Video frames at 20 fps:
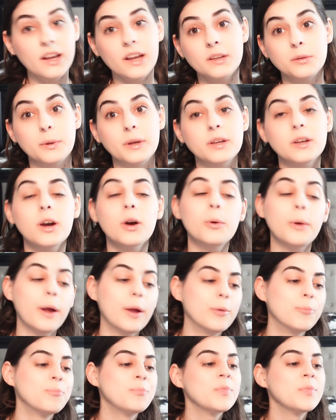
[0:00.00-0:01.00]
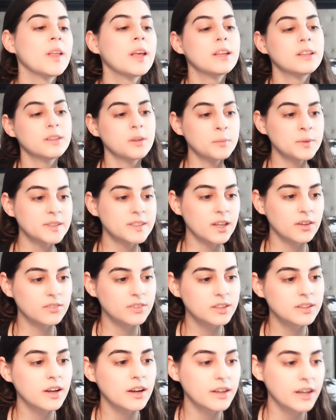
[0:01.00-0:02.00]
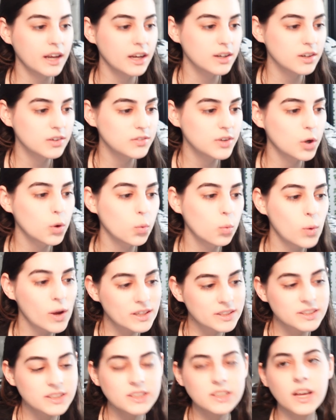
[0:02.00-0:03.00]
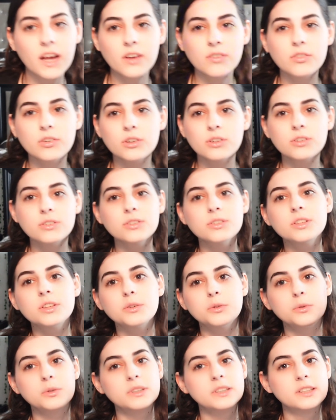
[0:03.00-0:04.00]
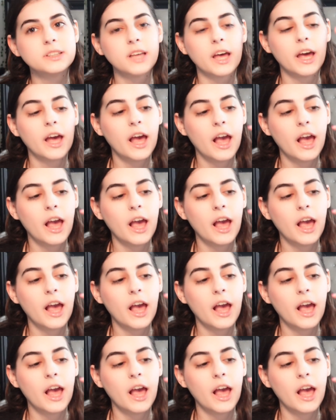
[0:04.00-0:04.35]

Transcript: Anyway, okay, number 7, I have Wesley Evers, who is